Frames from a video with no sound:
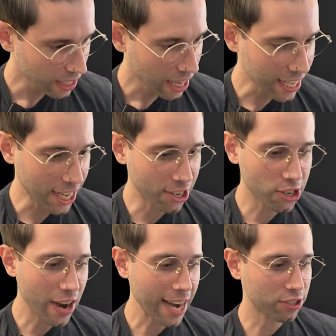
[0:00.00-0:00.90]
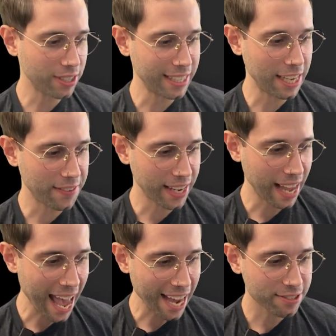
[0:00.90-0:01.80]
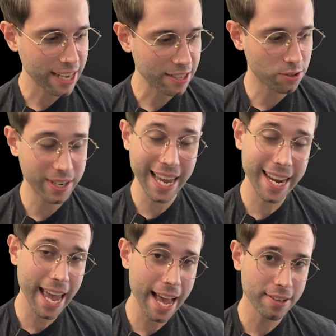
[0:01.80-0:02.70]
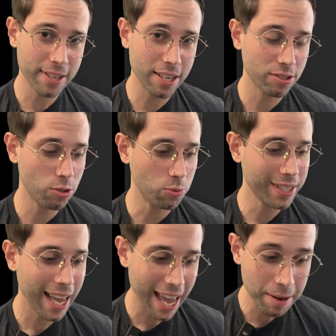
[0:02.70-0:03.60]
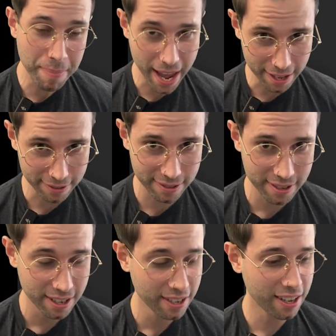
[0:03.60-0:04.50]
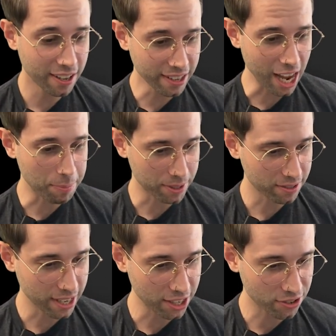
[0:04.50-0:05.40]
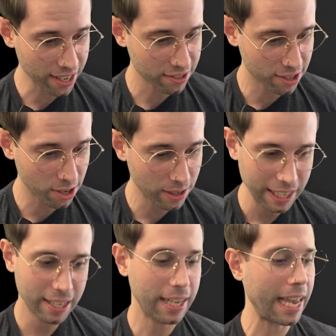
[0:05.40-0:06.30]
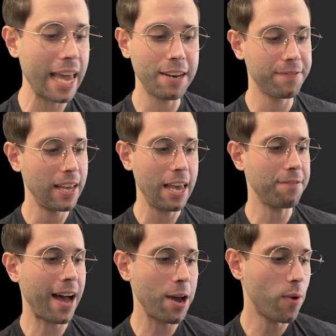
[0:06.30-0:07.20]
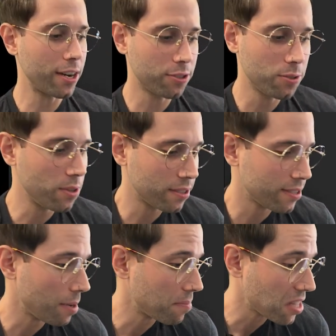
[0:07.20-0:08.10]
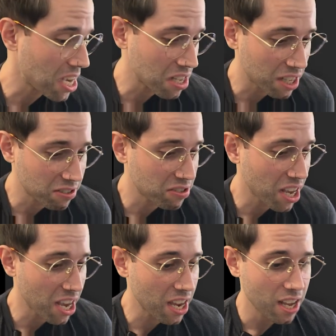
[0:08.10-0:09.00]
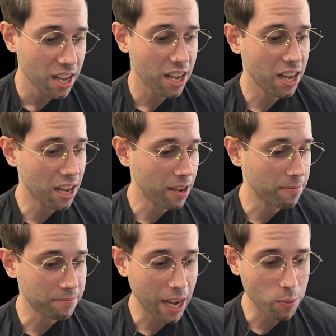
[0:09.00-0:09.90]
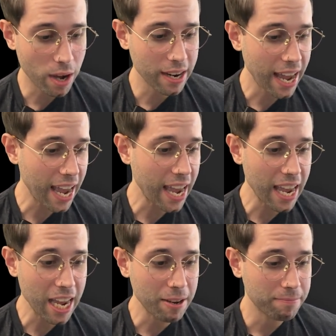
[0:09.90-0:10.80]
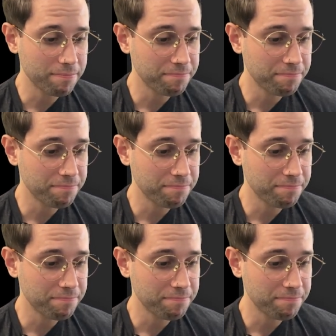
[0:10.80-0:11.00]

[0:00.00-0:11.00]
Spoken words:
And here you're actually giving access or getting access to 10 bands on the output stage, right? So again, if I wanted to do the same thing, let's say I want a